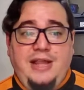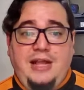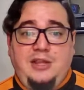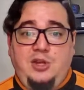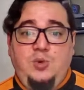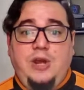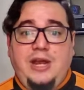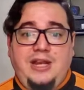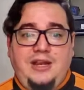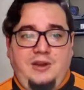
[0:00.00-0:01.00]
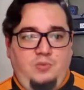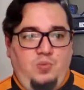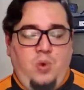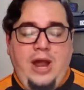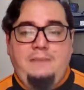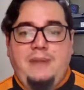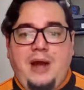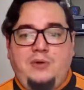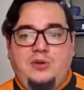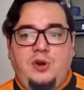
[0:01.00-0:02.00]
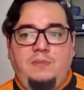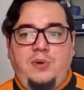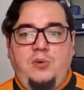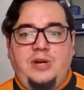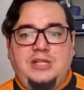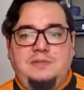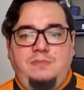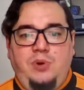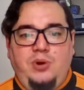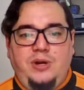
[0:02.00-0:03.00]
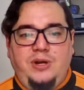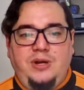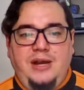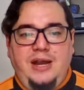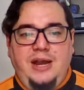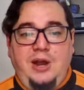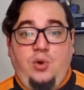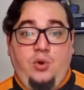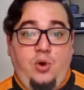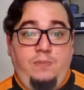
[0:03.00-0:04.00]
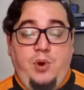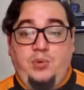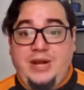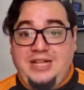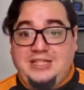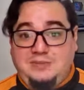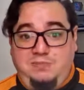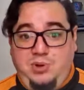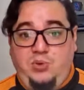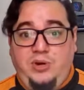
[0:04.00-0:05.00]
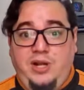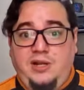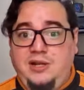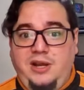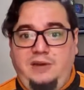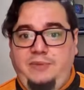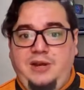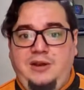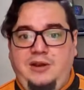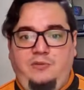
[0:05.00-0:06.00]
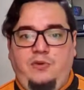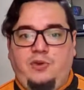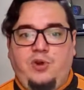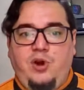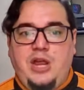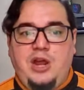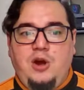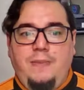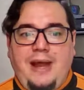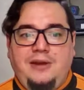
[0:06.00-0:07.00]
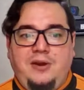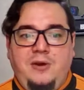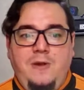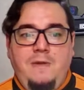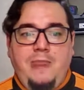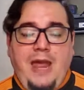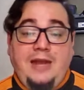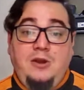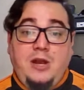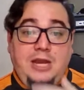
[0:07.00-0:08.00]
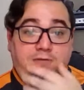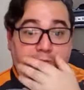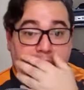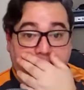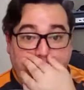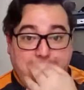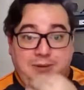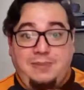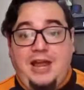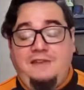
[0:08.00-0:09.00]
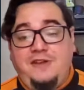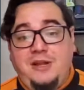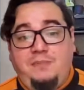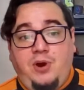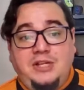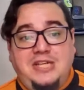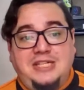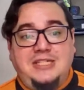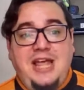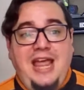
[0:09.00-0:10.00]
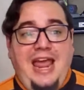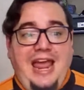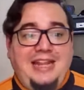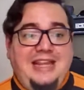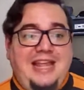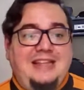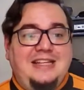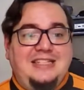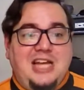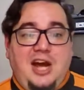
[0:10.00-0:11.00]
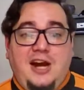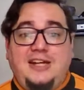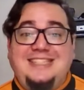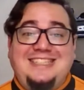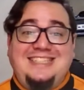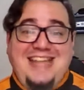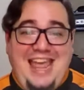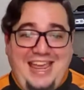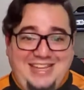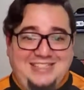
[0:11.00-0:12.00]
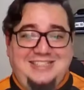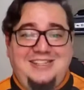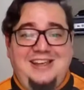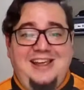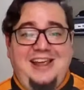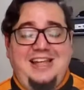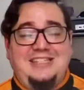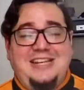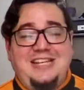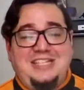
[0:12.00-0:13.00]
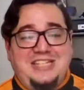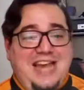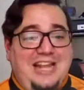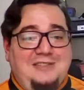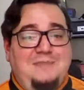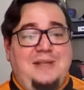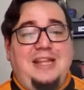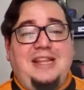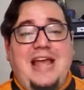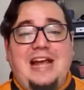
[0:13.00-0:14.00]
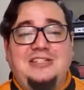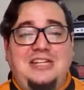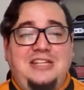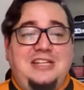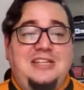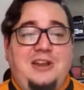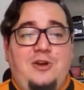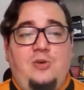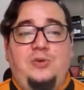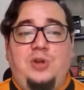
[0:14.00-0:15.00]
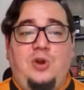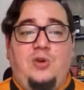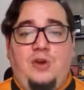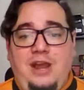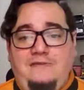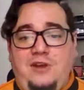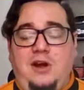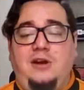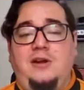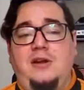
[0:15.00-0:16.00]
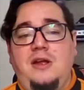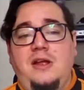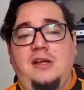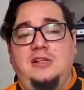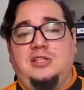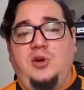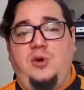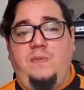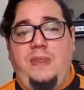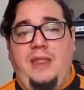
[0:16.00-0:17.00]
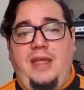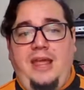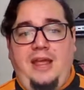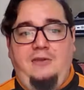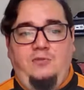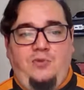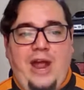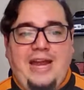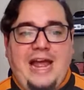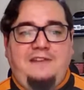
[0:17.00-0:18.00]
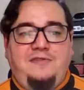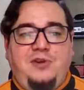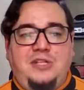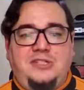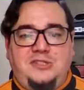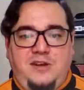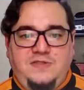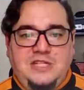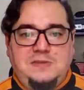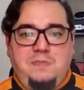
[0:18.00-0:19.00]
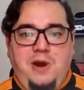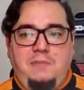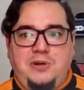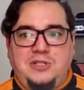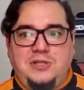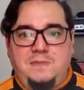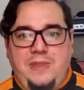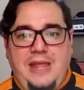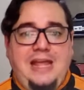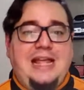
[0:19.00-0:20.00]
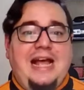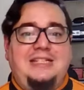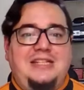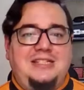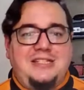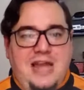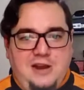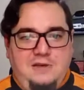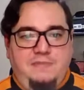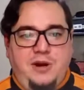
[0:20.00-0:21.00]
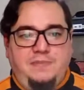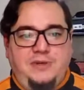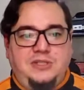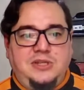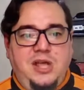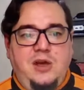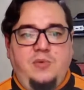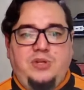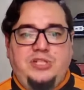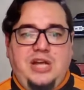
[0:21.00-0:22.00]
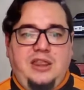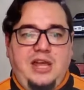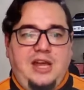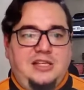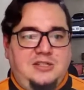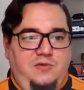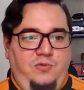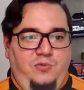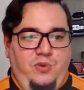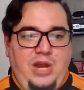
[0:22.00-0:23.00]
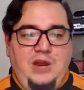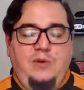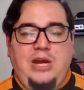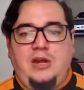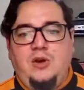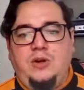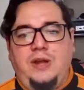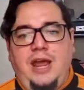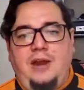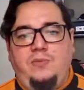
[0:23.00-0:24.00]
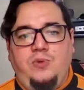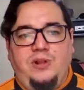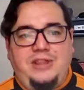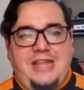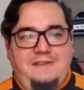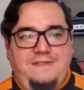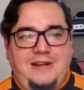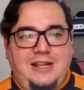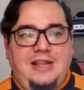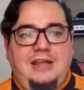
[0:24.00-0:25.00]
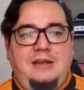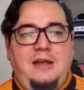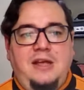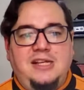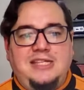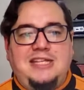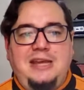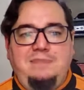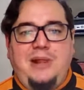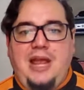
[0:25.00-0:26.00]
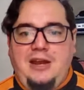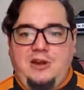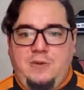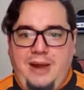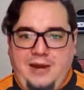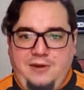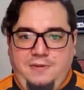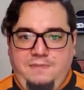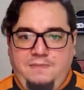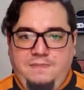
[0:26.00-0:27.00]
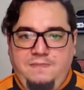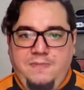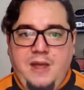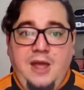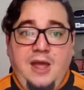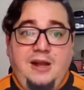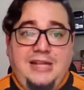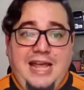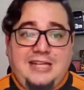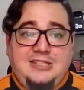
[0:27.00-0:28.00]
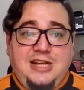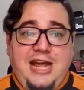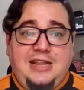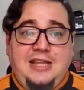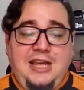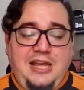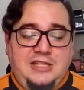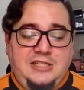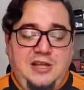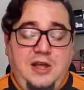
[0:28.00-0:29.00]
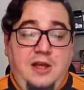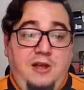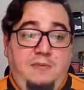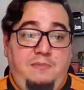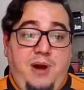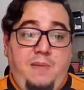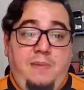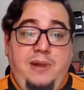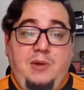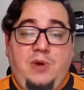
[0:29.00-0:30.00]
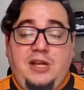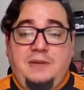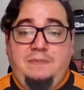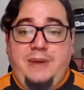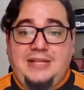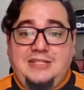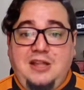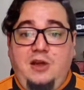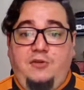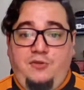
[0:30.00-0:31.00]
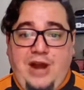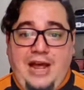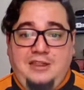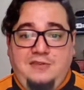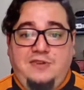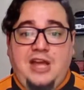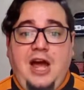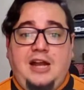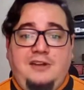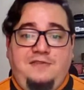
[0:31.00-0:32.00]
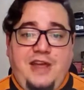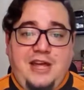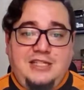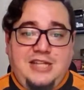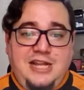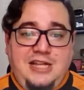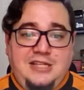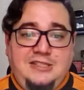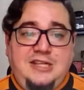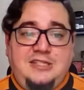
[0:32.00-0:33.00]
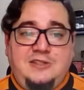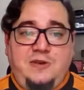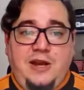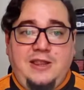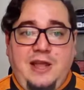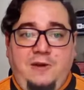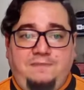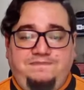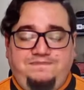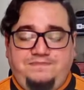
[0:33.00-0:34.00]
that you can wipe out your opponent's board, or opponents, plural. I mean, if we're talking commander, and you can even pick up some life in the process. And then this card stays. It's an enchantment. It actually doesn't go to your graveyard. So right after it serves its purpose, it has a second purpose, which I think is really, really good and will definitely see play in Commander. Next to that is probably one of the best Wrath of God effects that exists right now.